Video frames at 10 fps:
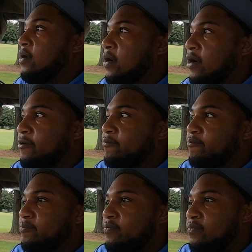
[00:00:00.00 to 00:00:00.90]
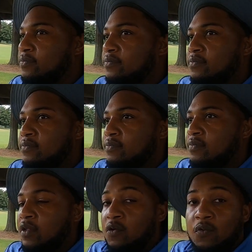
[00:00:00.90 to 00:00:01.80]
All right.
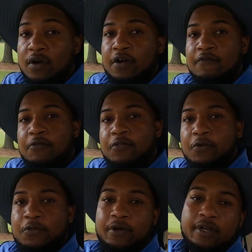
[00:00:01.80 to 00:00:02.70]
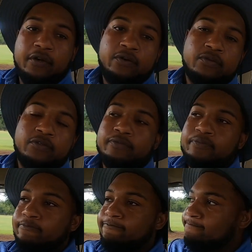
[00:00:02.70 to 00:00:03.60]
One over through three holes
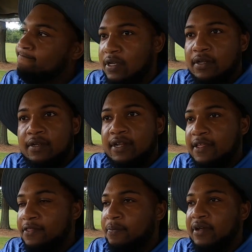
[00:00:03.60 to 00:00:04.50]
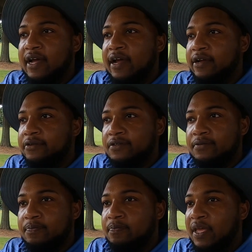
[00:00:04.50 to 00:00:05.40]
with nothing but
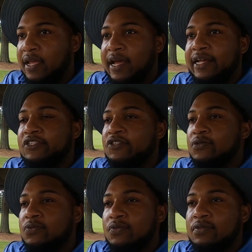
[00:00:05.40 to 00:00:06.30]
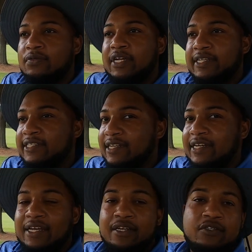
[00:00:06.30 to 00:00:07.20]
irons. Ping Eye2s,
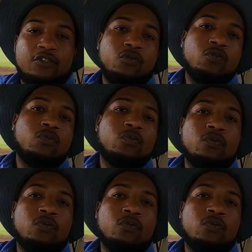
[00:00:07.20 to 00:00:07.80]
1982.